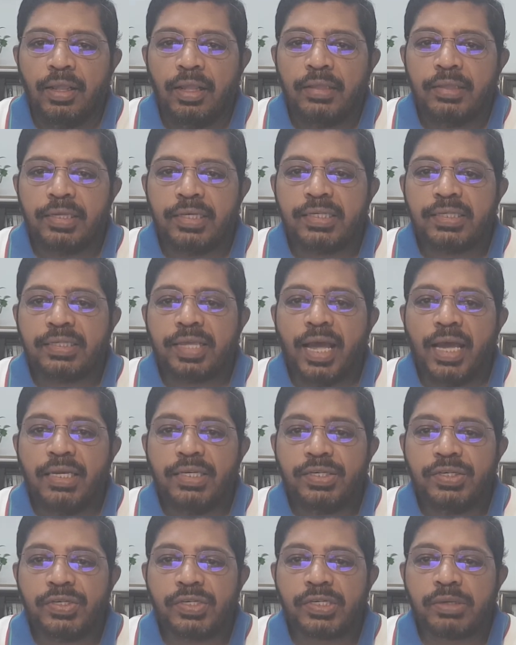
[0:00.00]
Thus,
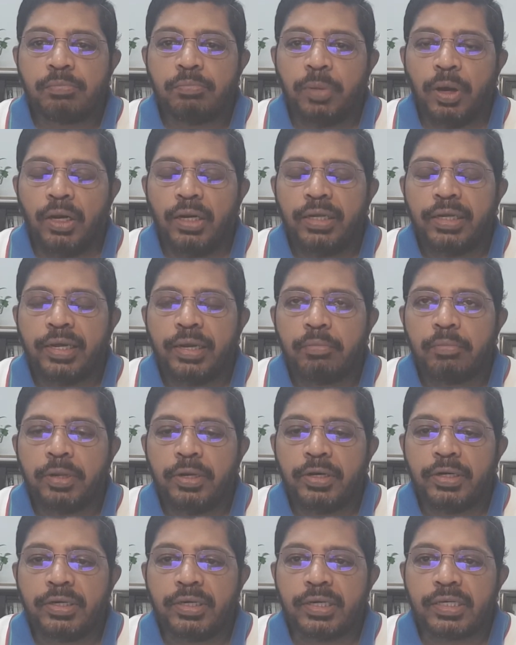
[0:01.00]
thanks to symbolic
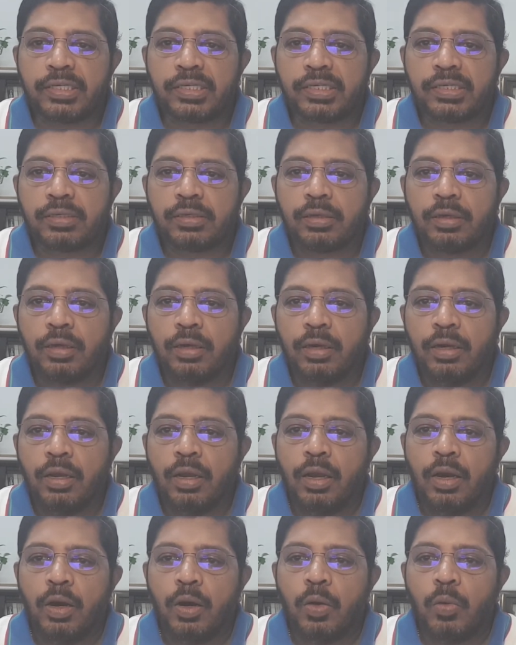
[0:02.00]
hermeneutics,
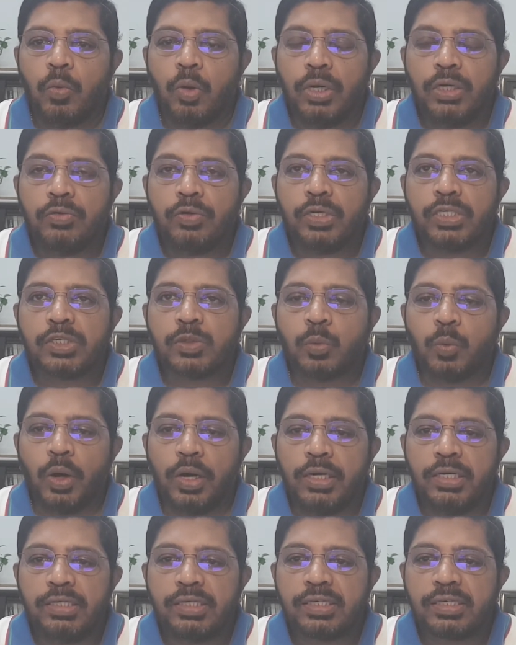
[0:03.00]
what was
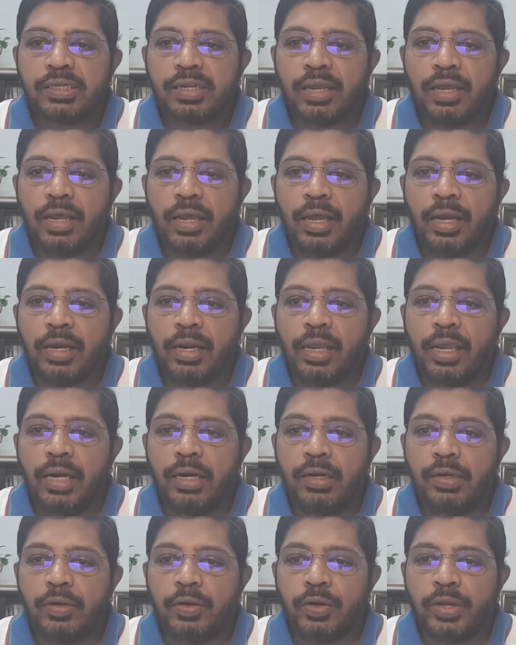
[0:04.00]
once an
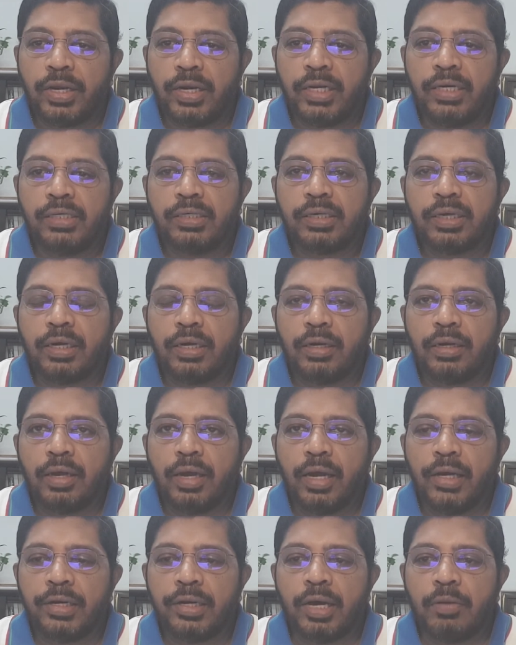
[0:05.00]
incoherent
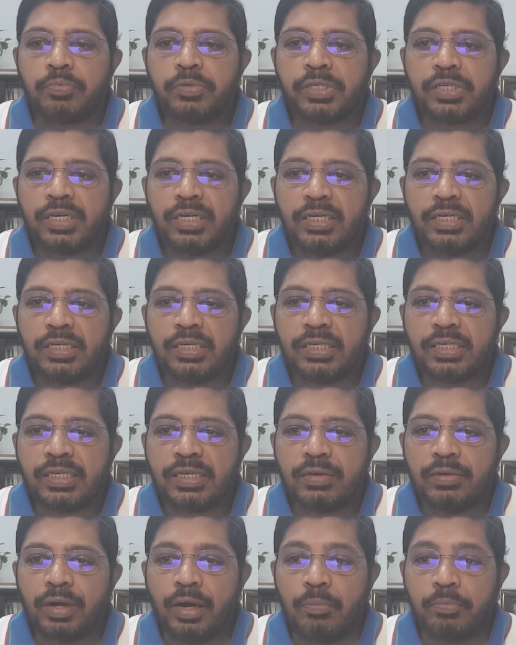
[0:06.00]
and
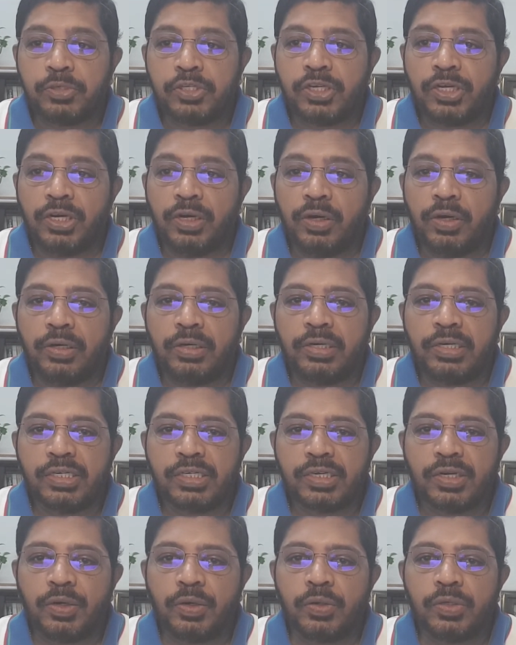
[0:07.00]
obscure
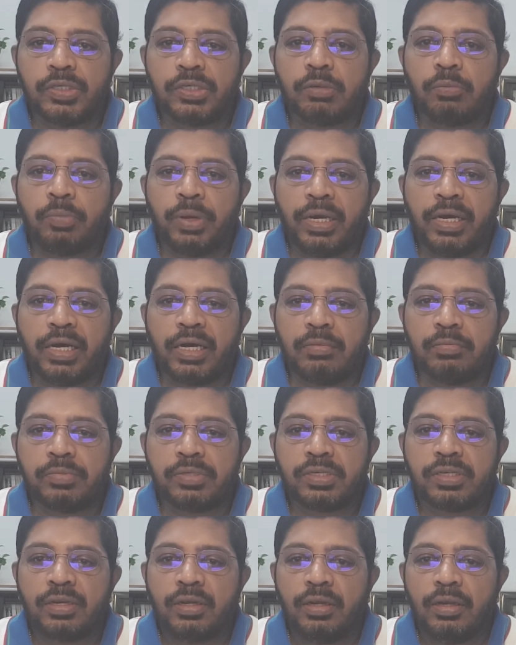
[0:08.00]
discourse
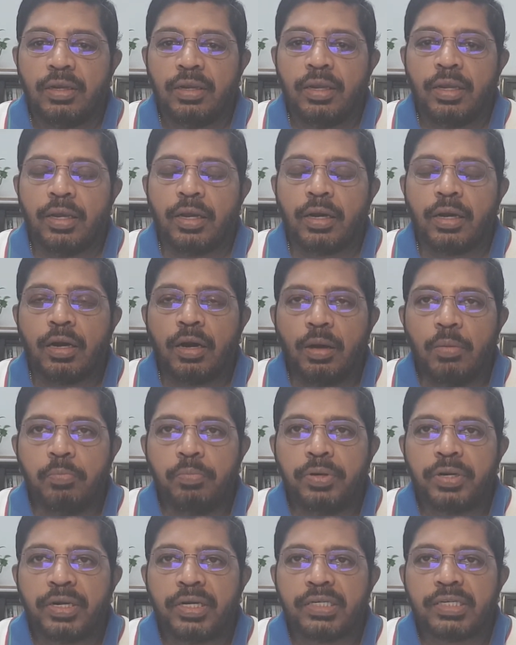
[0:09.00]
becomes a
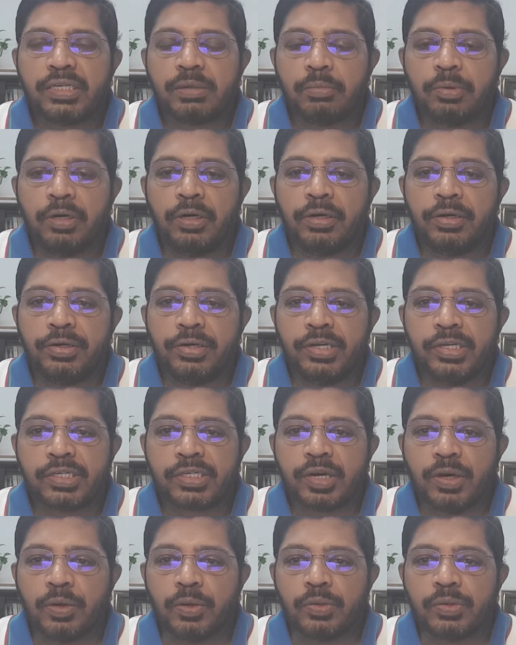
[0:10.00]
comprehensible
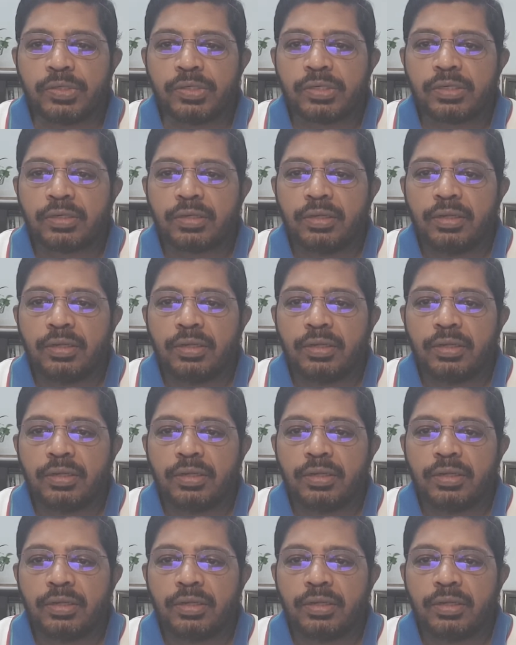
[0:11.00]
discourse